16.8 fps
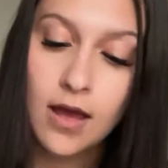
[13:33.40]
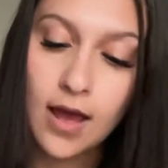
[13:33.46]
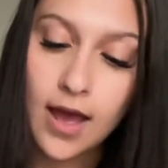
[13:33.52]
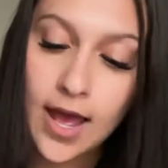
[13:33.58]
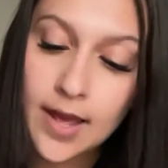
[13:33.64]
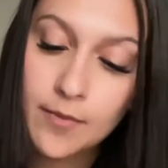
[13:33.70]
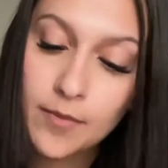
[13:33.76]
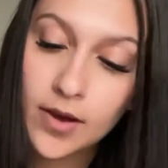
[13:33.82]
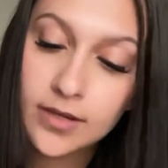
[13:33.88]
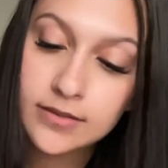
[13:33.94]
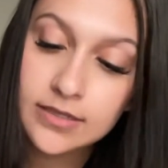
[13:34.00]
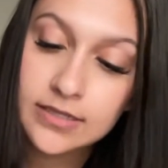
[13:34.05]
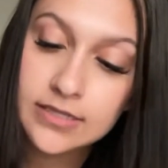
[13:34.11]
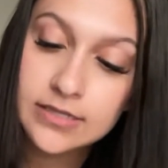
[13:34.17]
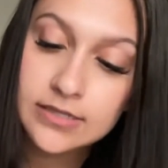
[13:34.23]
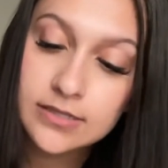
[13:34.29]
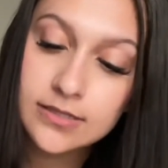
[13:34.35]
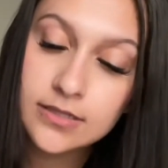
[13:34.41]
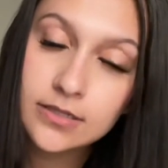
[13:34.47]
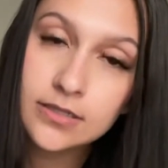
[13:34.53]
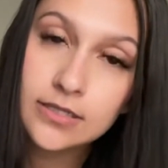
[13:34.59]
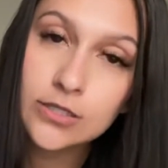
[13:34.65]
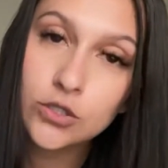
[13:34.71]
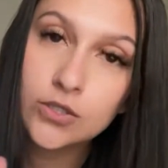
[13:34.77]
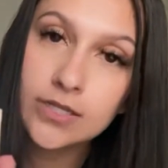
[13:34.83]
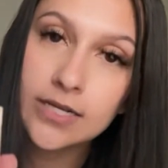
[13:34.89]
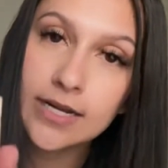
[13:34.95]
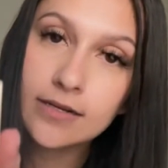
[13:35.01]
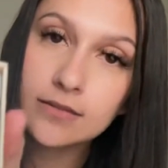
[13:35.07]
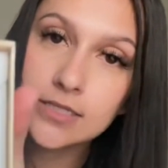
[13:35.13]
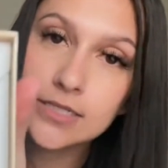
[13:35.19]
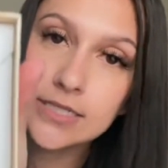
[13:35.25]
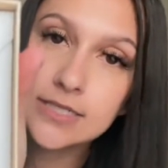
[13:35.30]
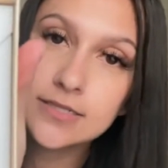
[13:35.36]
I bought this little
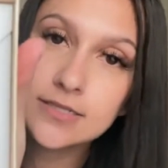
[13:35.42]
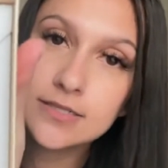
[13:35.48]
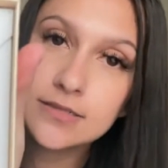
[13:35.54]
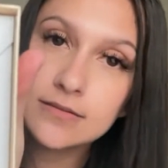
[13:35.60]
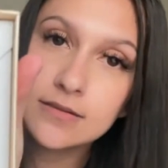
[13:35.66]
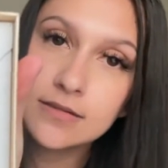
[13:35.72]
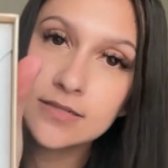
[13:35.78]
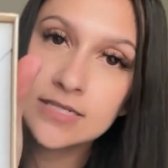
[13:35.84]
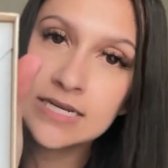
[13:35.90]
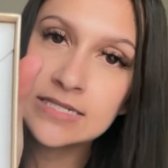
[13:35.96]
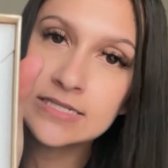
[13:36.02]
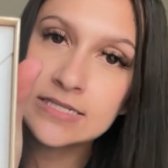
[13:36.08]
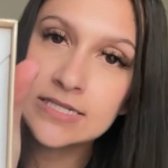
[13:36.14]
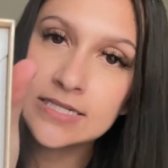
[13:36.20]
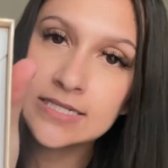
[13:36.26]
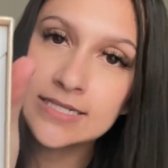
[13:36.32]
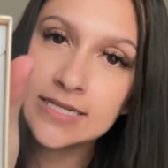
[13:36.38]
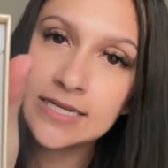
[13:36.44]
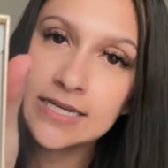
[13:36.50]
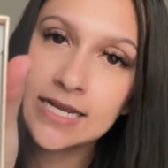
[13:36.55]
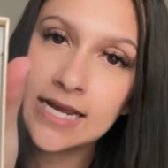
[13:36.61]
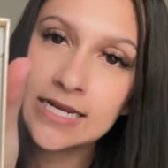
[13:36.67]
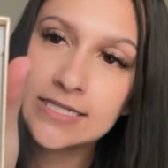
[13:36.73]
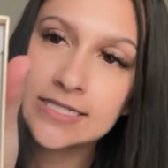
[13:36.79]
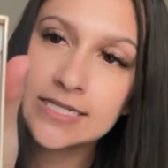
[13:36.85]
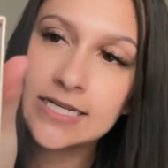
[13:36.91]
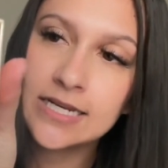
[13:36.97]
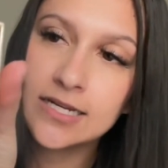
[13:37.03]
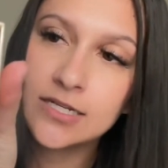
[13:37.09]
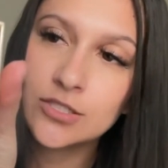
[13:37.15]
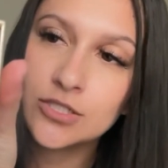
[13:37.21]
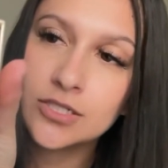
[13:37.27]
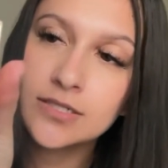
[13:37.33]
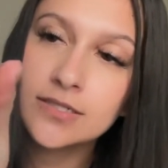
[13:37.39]
necklace. It says 16 to 18
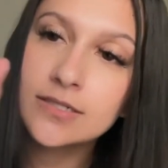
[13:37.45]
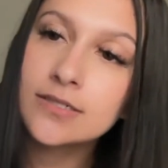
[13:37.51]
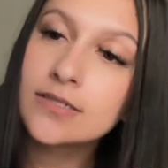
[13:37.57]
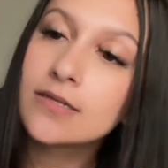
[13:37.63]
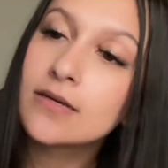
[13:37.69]
inches.